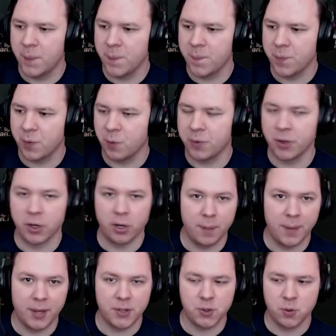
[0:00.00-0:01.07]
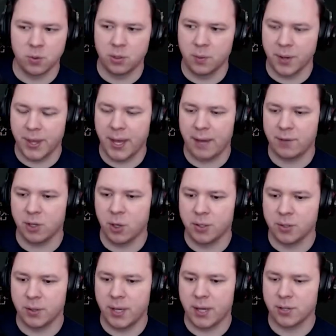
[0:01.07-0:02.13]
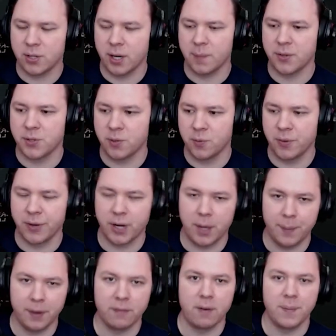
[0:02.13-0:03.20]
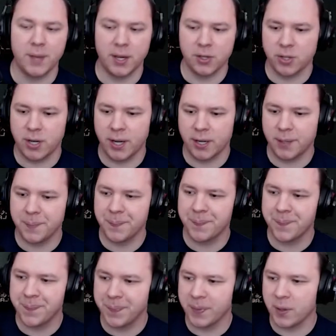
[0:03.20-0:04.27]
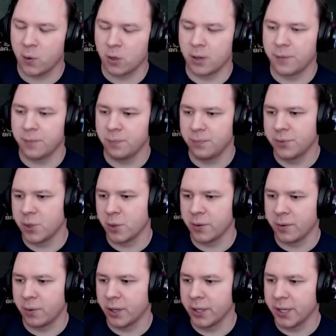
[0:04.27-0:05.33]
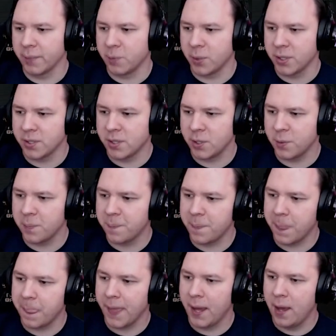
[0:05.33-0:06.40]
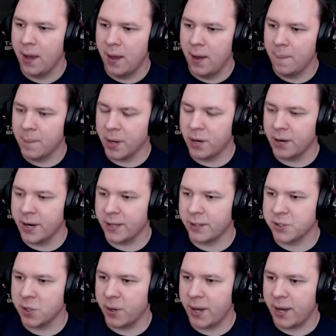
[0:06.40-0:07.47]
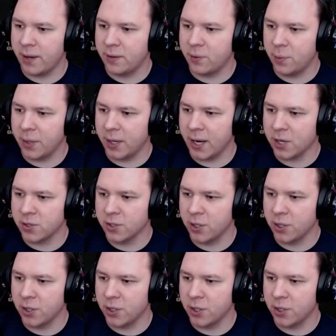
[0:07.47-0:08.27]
with the current master rule, where they have to go into an extra deck monster when they're coming from the extra deck, or zone where a link points to. But alright, let's go ahead. We can actually go